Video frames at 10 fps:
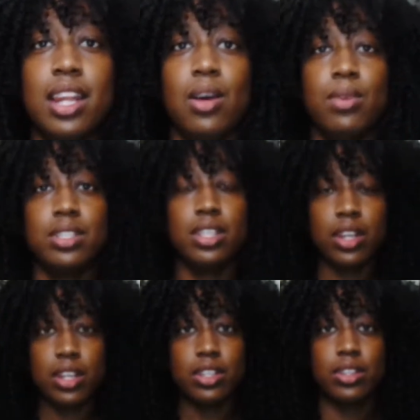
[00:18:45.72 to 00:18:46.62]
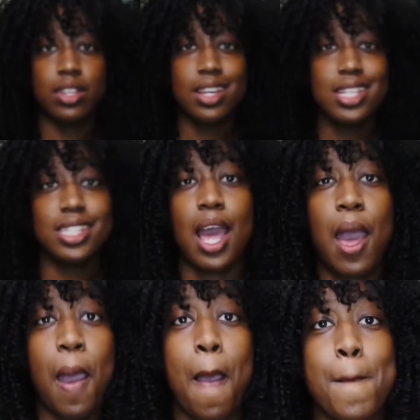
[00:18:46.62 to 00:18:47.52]
said I wasn't gonna do this,
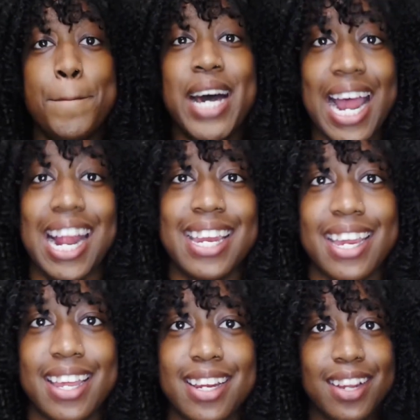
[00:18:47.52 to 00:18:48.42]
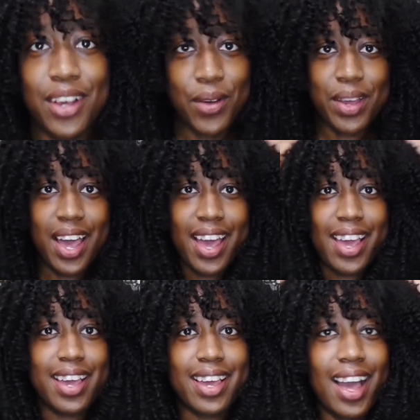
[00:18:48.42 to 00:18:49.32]
but I did it.
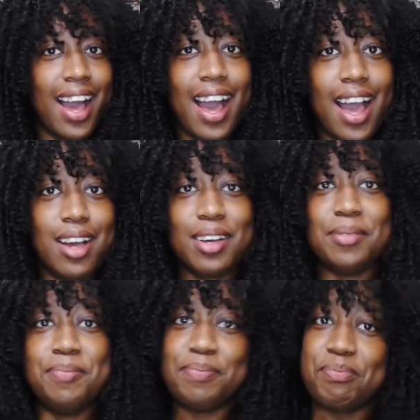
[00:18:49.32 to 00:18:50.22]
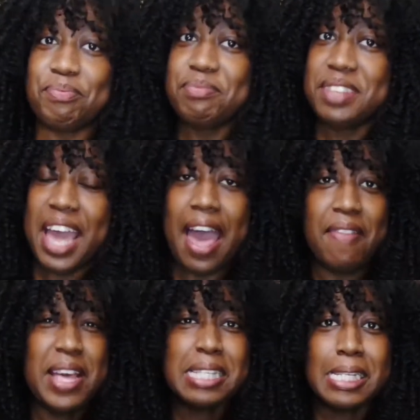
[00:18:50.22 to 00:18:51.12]
Okay, um,
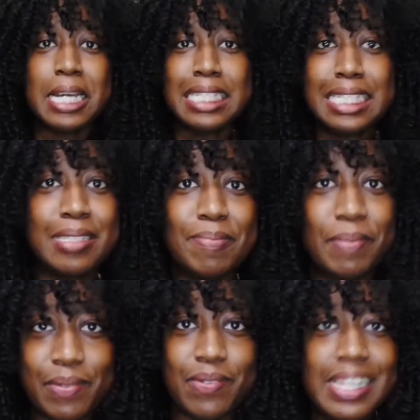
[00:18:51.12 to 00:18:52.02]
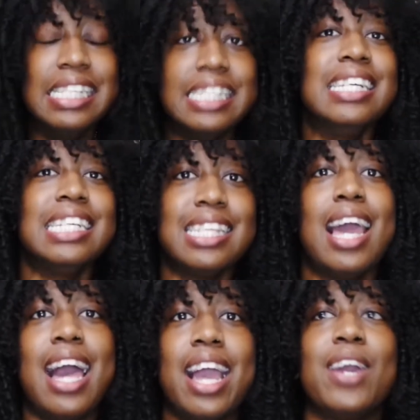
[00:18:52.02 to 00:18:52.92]
yeah, this looks, this looks
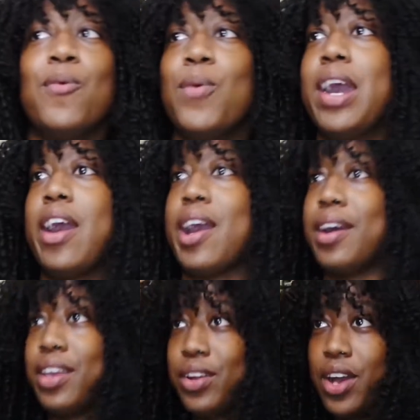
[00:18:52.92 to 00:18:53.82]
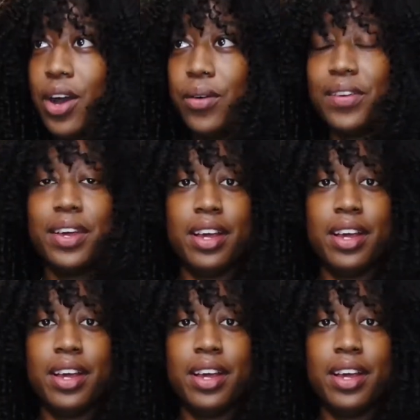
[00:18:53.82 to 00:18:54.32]
like I can wear it, you know?